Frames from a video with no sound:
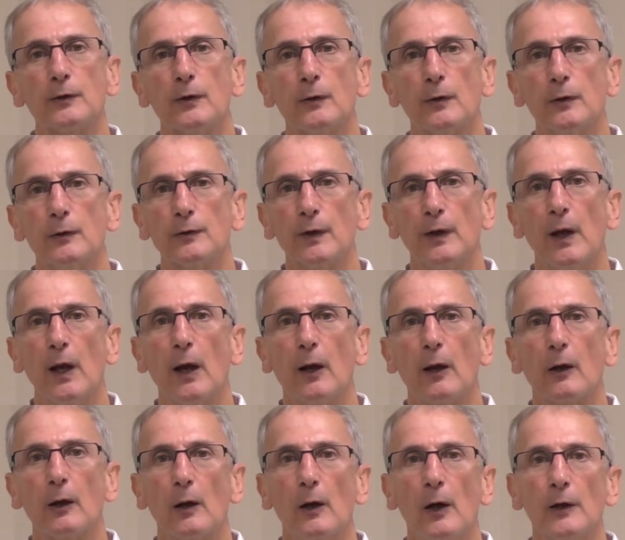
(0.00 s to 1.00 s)
So there's an
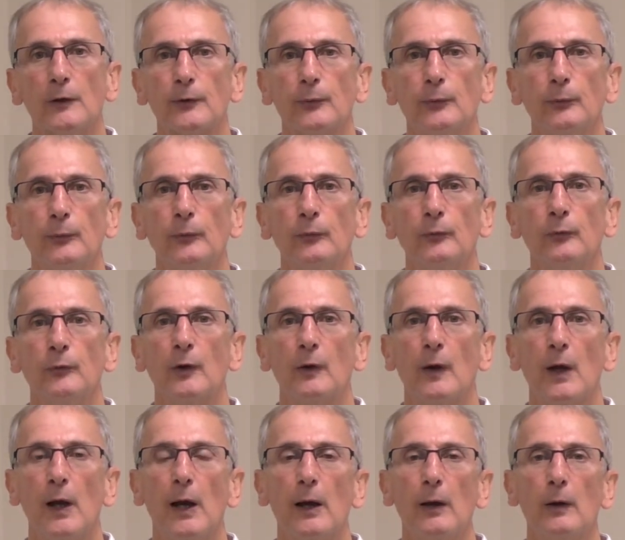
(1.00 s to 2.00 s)
added cost to
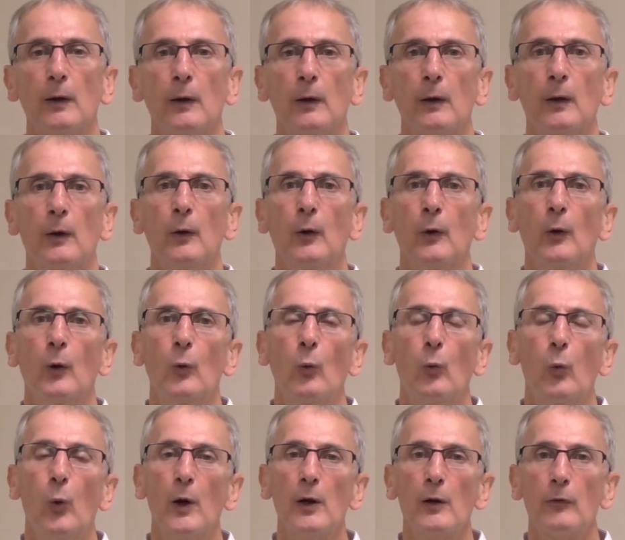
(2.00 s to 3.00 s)
that.
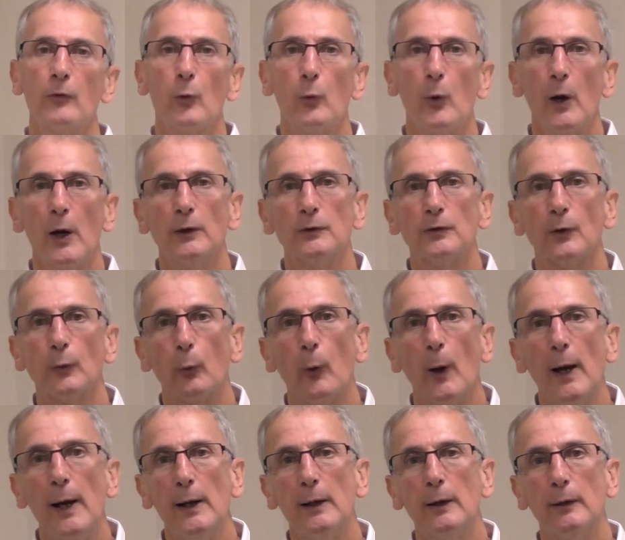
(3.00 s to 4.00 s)
One of the ways
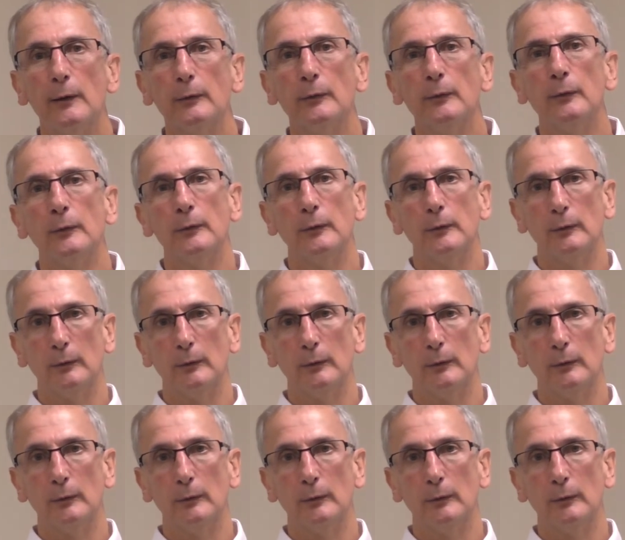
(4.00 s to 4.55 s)
around